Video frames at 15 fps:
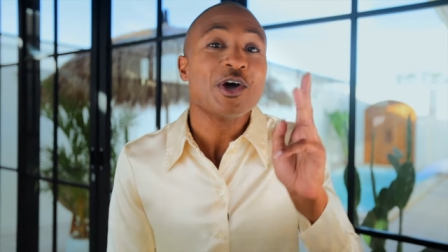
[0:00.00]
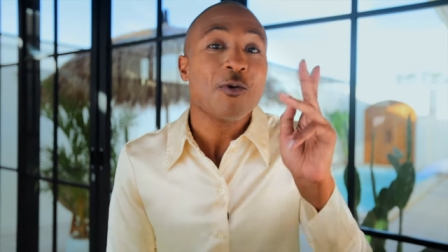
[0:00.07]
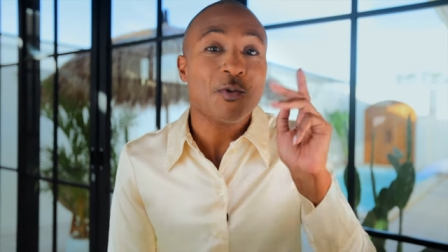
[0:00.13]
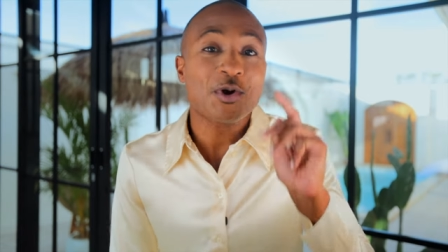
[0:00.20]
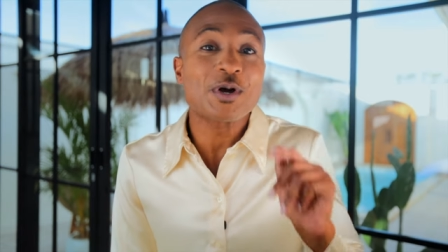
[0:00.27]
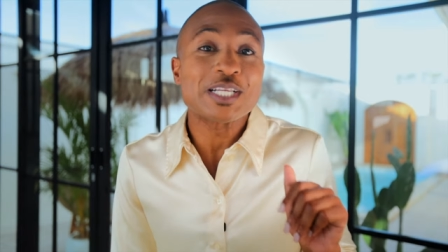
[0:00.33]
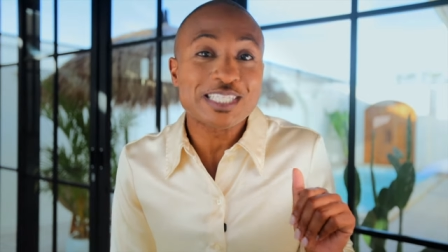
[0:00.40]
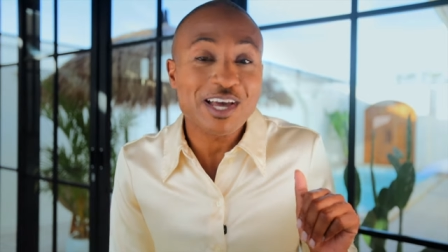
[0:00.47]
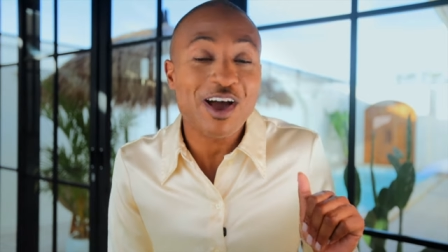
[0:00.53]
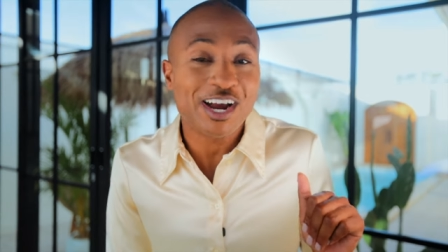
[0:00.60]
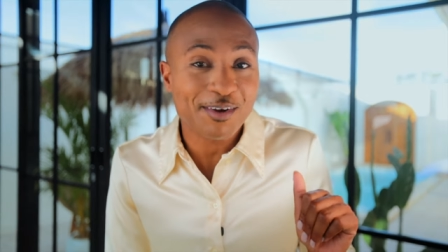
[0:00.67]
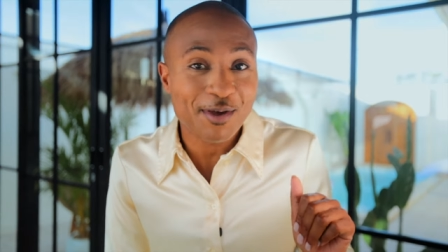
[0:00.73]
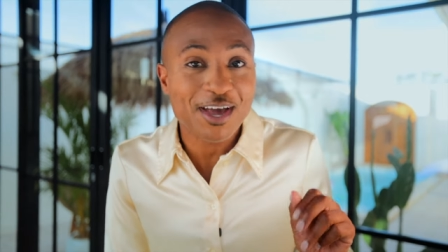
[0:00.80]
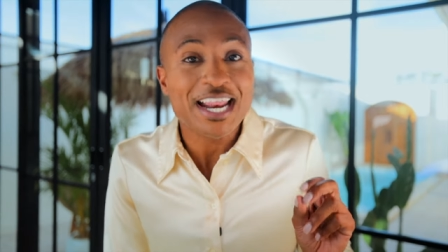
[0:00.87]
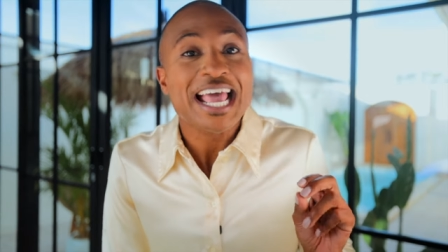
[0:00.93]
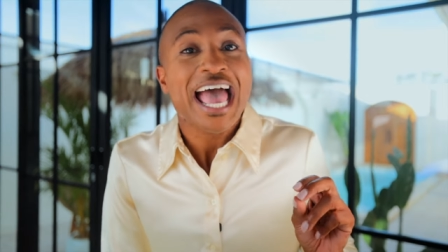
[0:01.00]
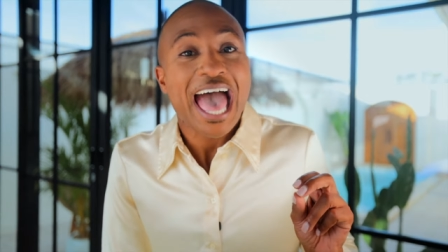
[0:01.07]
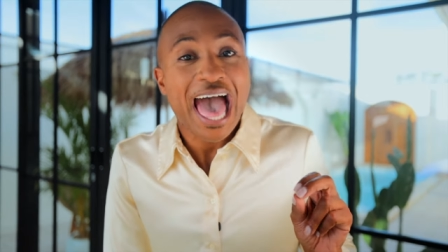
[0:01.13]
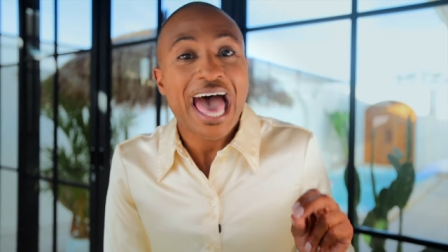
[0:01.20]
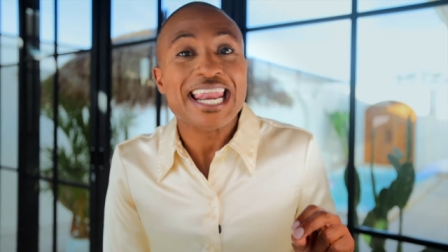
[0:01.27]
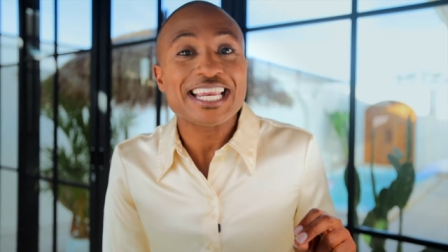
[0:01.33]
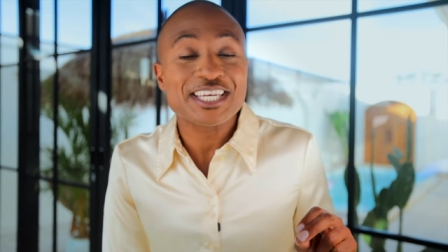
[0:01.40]
We're gonna talk about
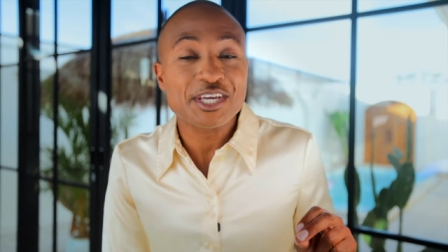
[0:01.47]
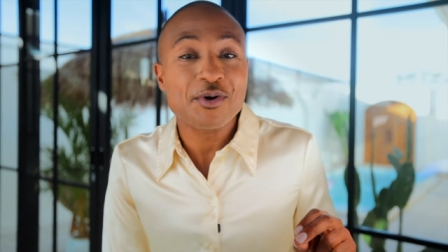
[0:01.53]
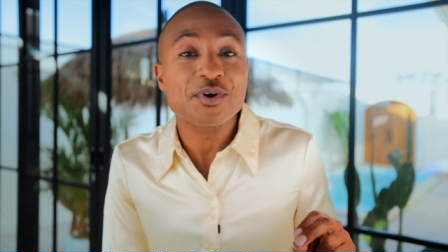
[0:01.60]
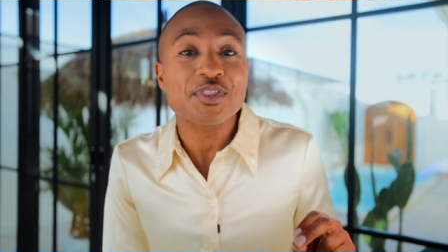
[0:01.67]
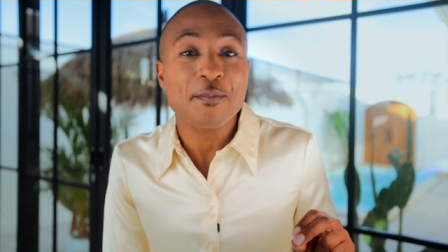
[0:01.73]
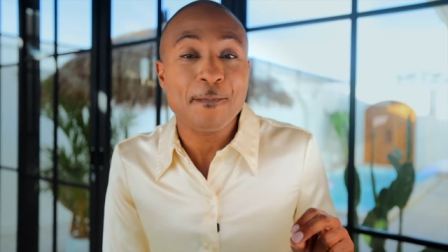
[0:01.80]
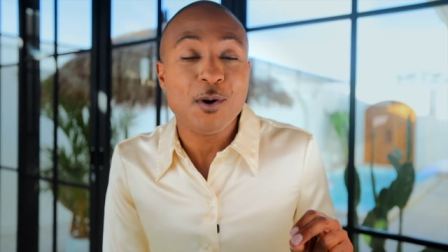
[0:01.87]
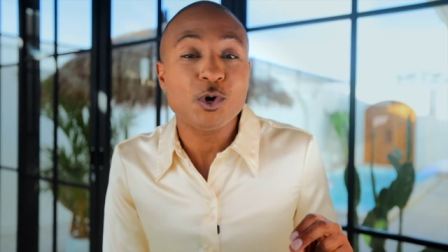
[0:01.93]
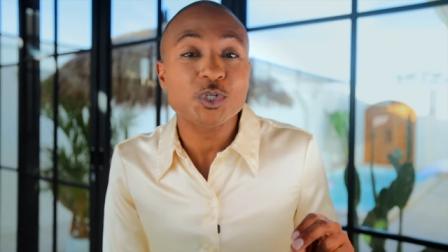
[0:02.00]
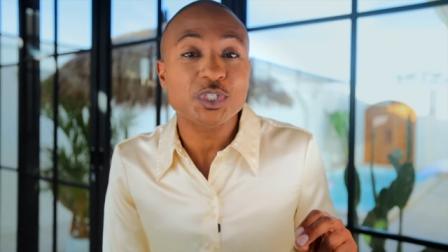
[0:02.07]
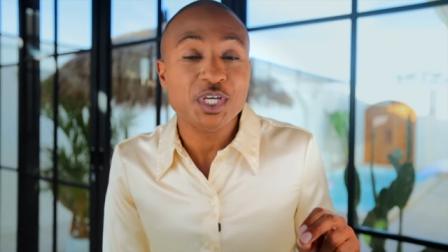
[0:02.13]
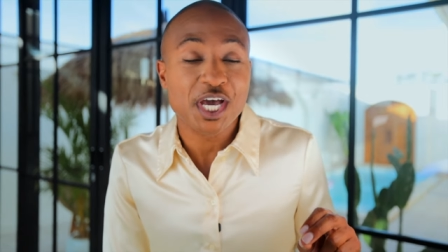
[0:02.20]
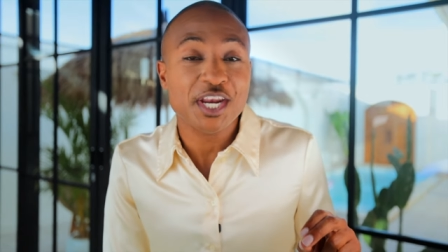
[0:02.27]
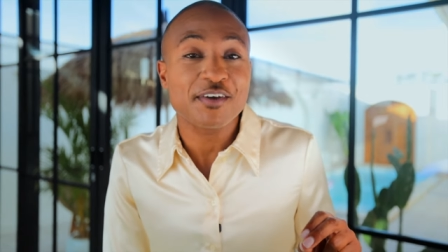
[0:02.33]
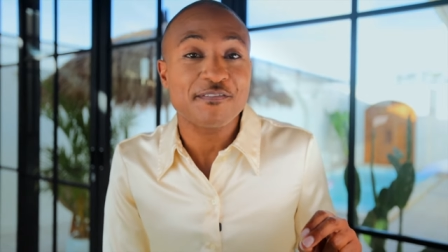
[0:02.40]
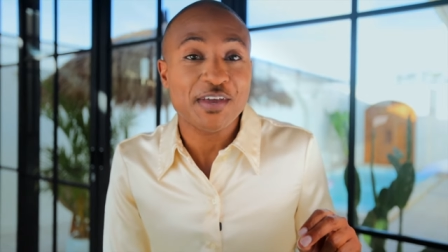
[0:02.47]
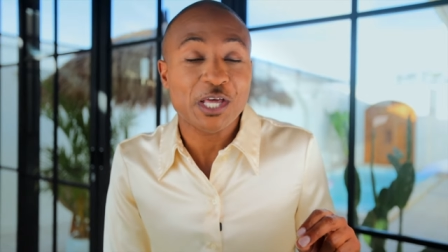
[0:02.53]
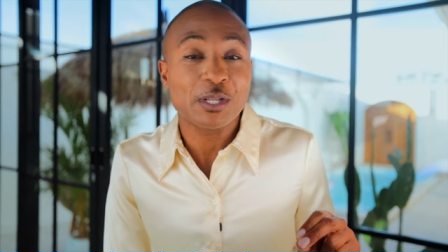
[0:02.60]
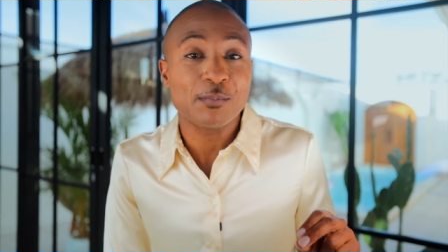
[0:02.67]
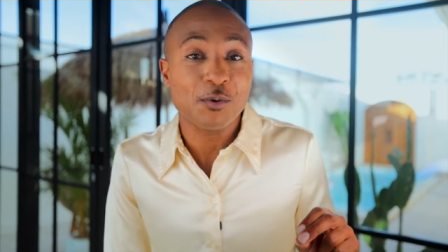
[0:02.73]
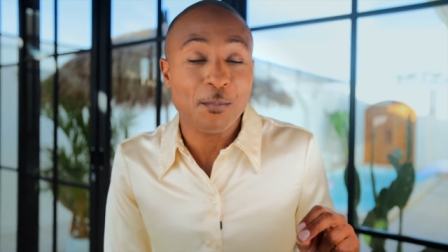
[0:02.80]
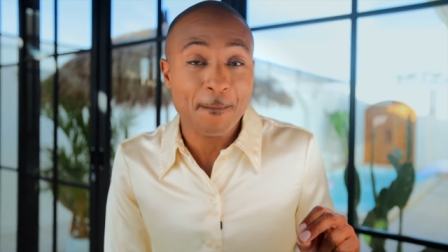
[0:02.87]
how to deal with emotionally
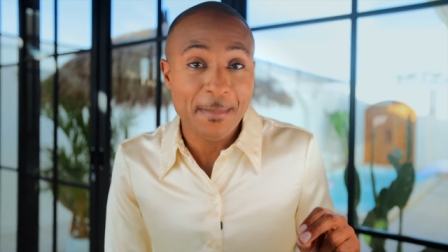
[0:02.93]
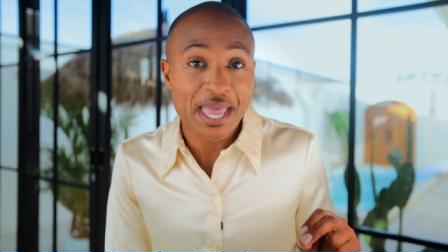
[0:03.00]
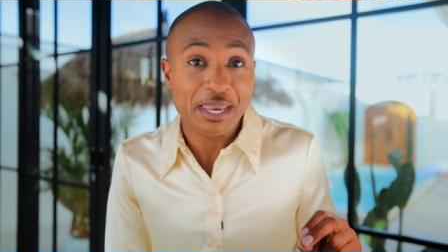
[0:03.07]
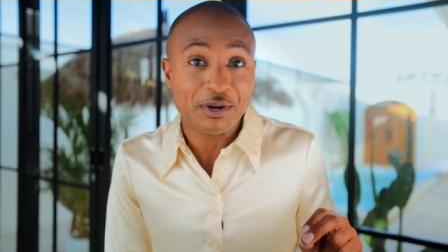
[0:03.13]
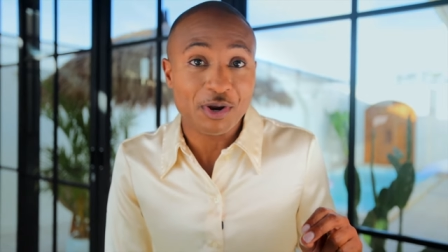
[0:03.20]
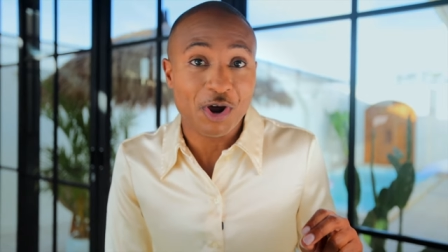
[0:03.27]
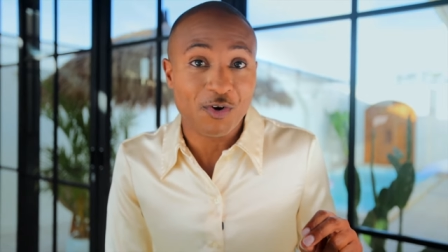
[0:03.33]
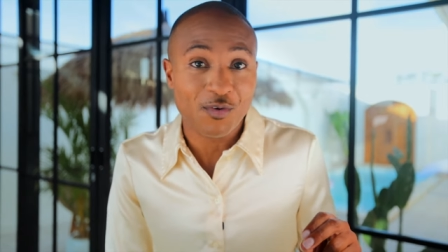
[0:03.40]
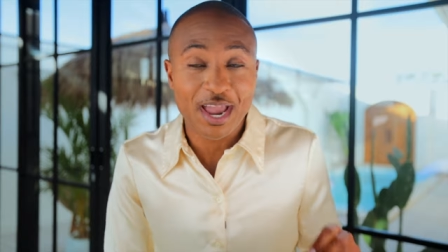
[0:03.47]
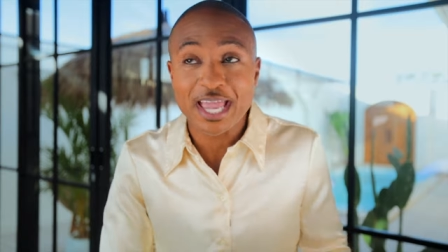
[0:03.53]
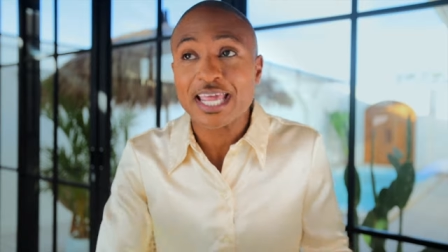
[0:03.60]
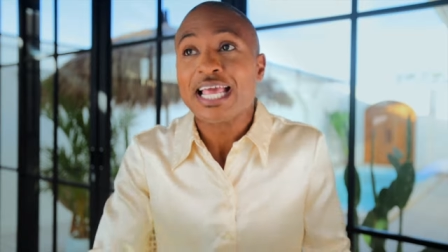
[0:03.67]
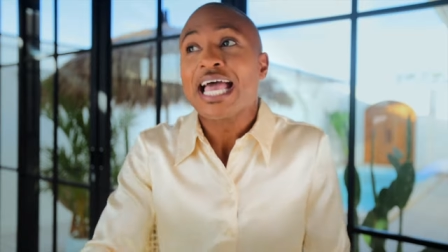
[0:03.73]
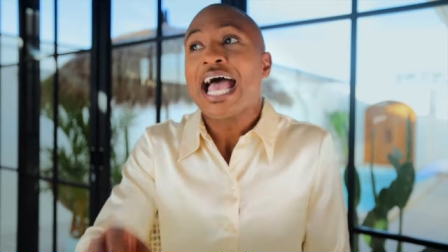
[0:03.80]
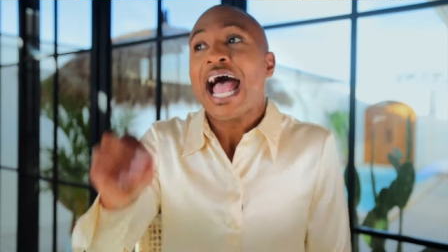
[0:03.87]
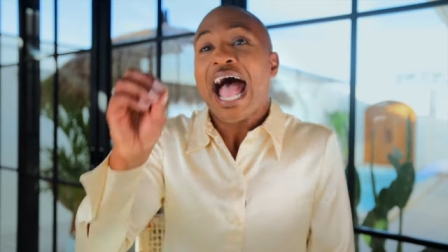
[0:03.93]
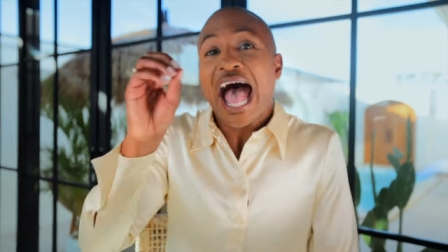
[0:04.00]
unavailable men, all right?